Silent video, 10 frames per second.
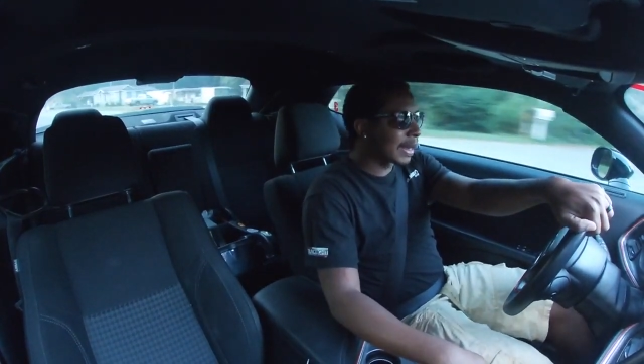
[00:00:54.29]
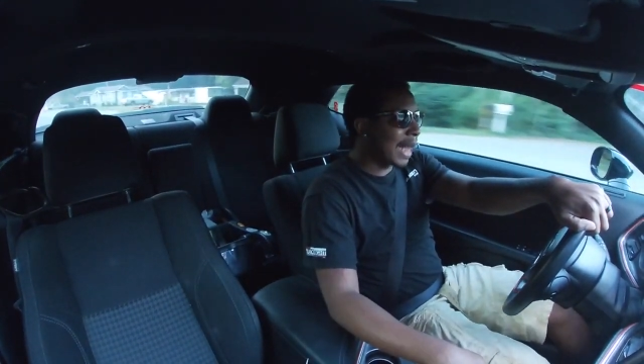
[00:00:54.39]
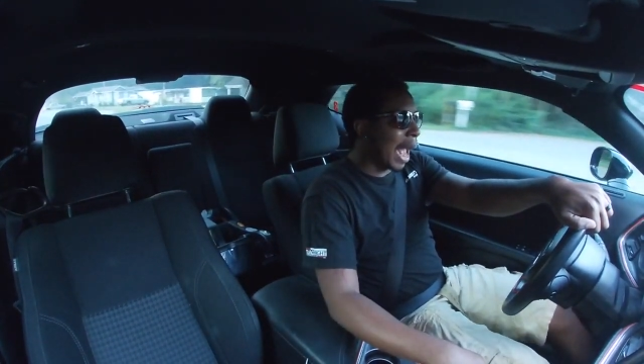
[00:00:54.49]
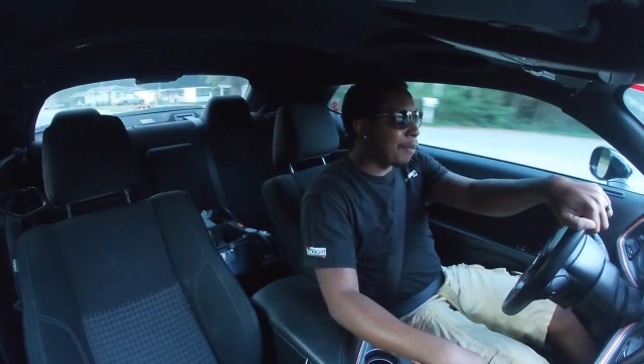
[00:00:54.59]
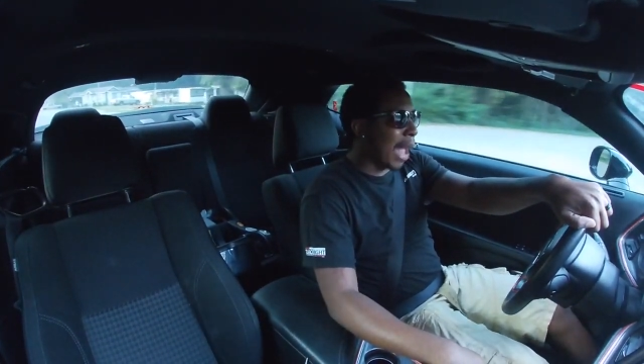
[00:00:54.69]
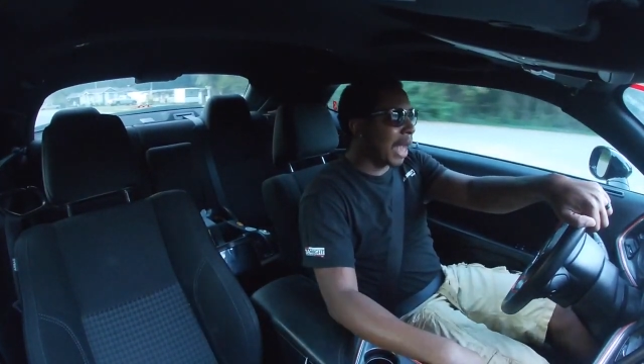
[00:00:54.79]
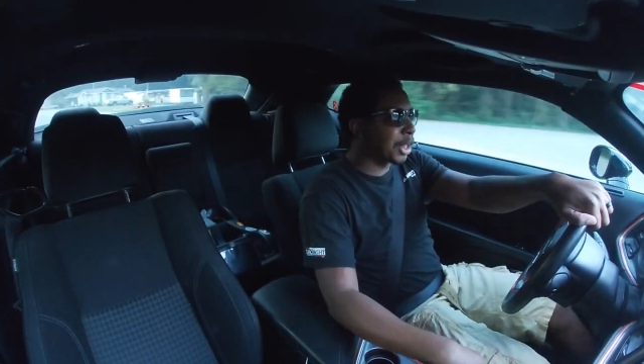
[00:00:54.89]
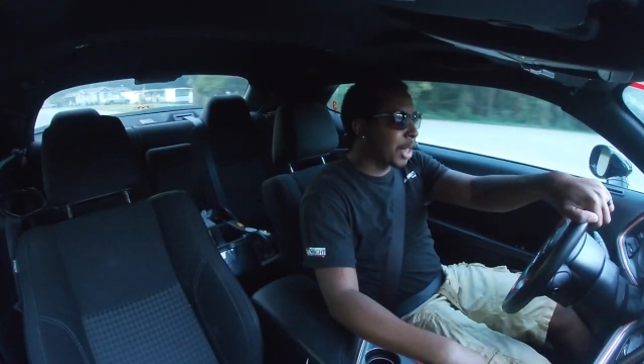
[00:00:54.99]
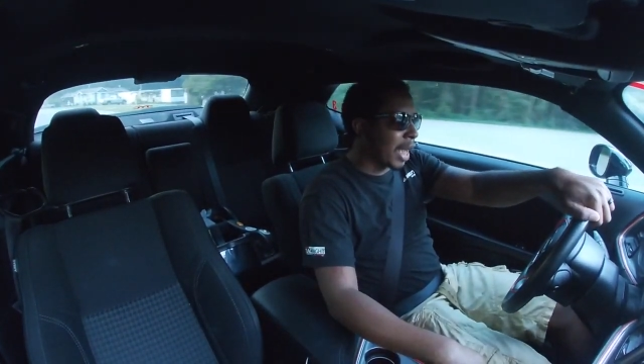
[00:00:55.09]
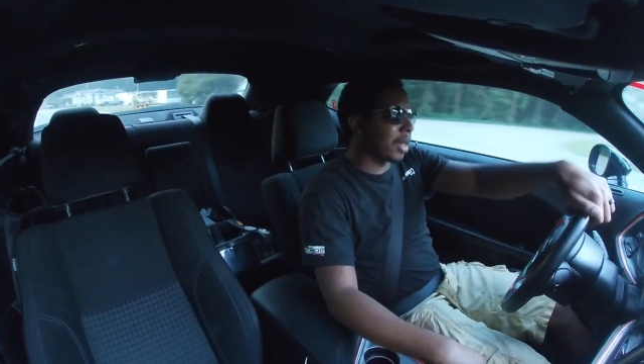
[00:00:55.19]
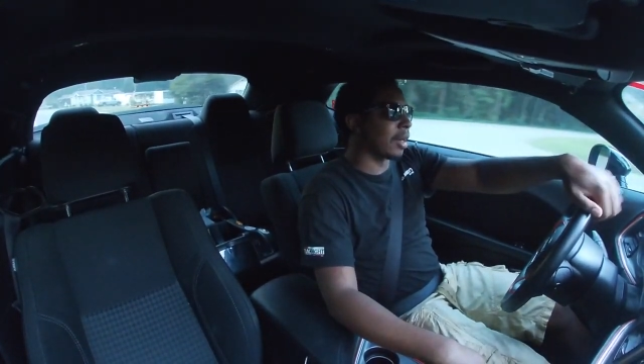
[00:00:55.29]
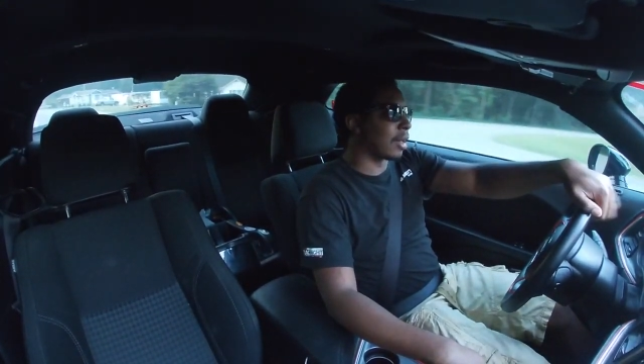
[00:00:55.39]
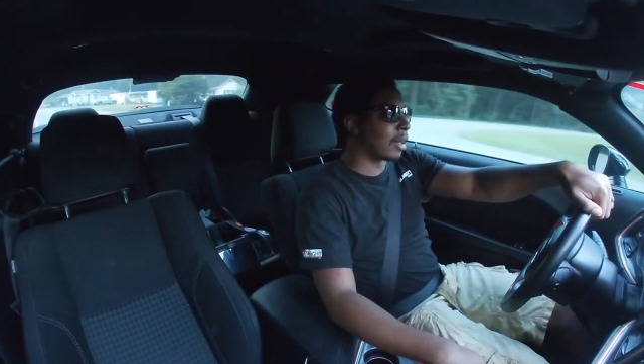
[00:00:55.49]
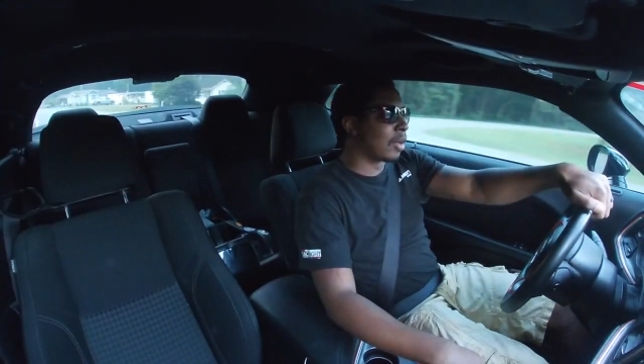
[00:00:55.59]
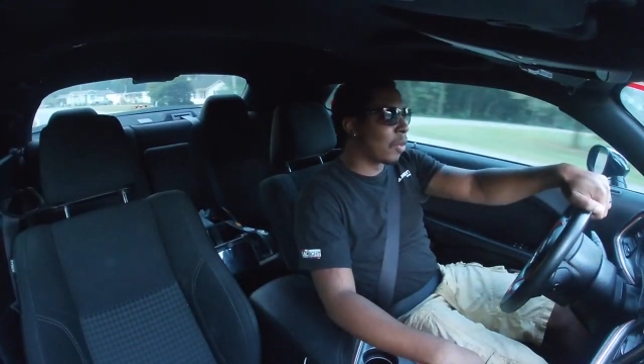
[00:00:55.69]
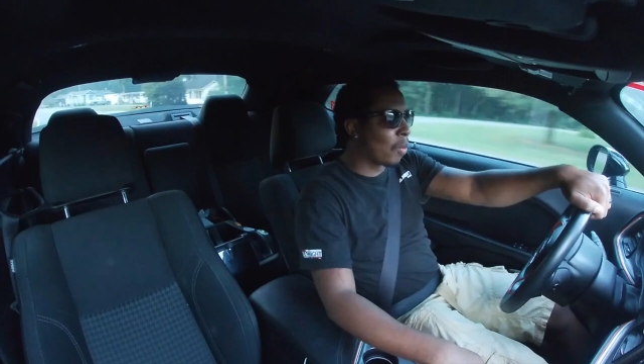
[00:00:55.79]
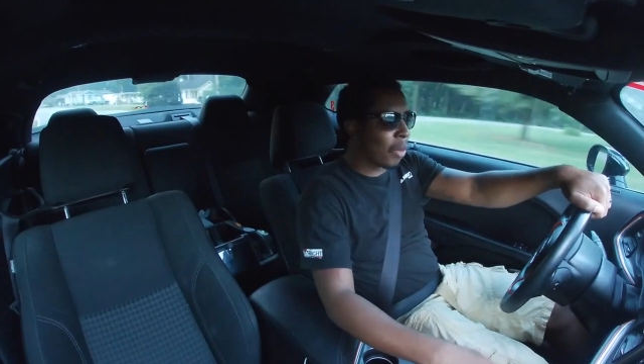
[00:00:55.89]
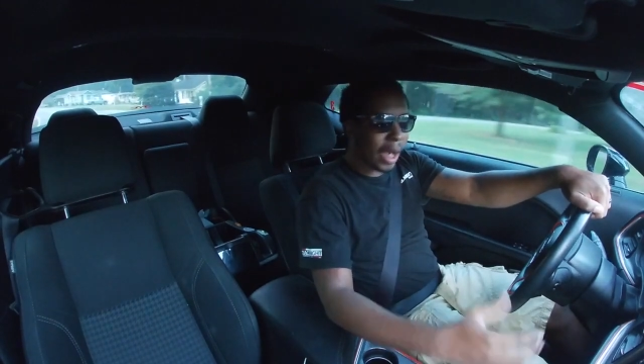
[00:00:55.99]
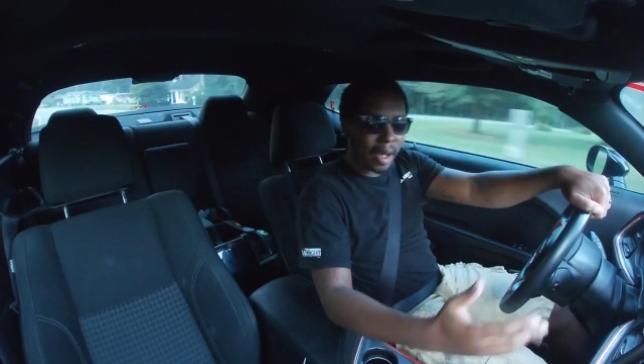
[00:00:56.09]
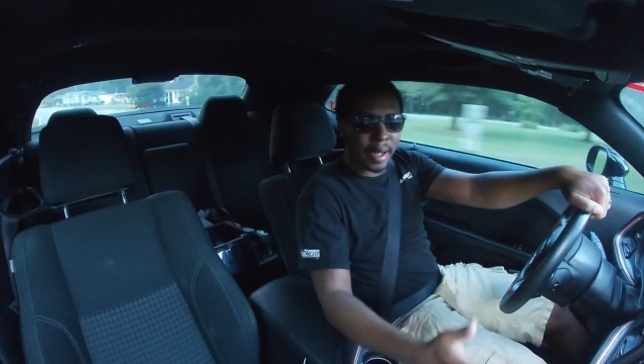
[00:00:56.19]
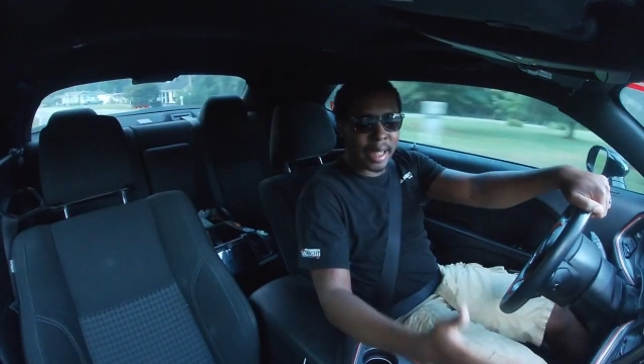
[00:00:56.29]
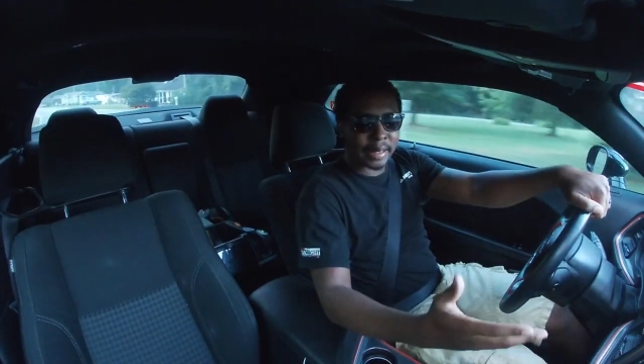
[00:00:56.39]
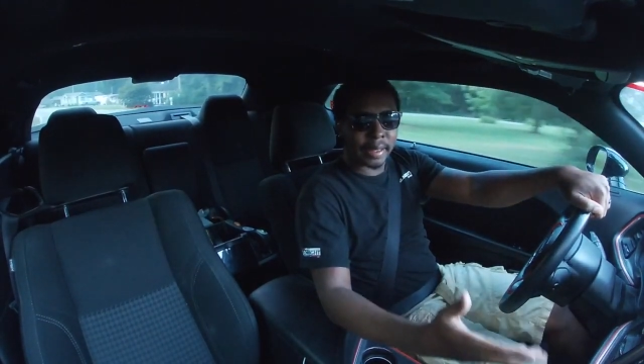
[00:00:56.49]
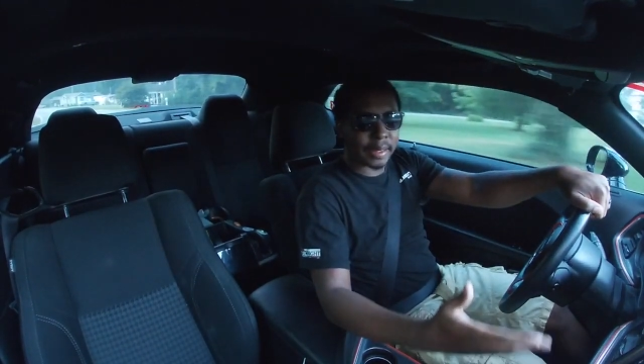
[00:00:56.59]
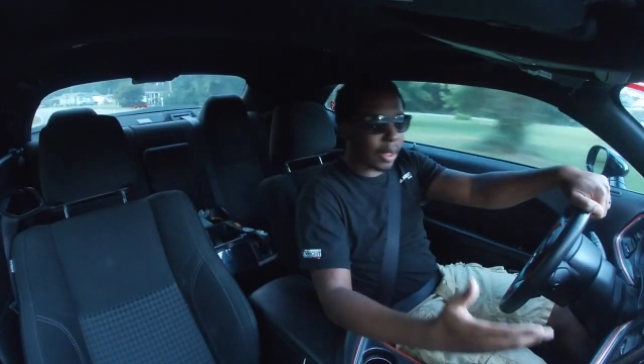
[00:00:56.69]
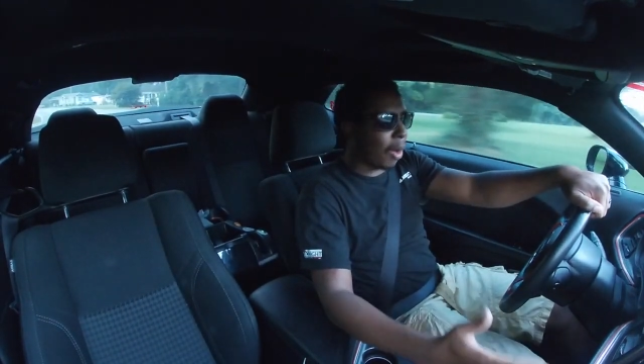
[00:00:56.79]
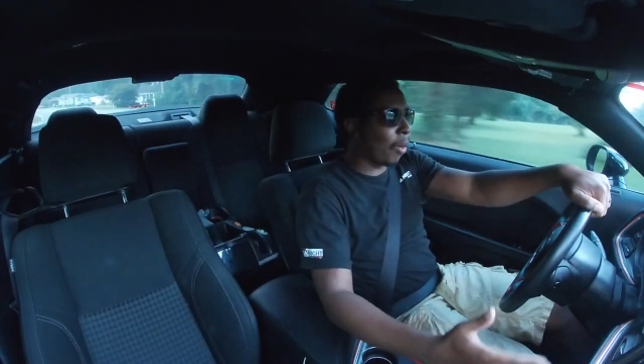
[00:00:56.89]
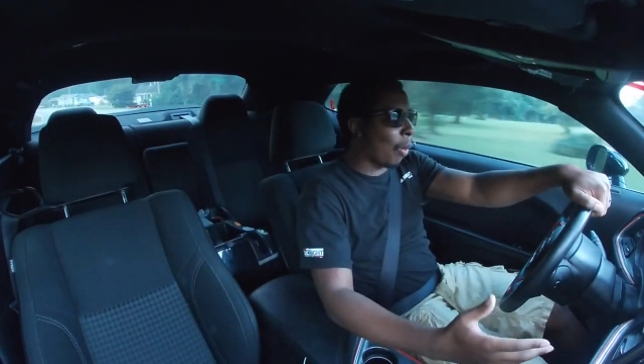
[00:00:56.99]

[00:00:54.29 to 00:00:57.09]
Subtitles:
Scat Pack Shaker. Where is this car?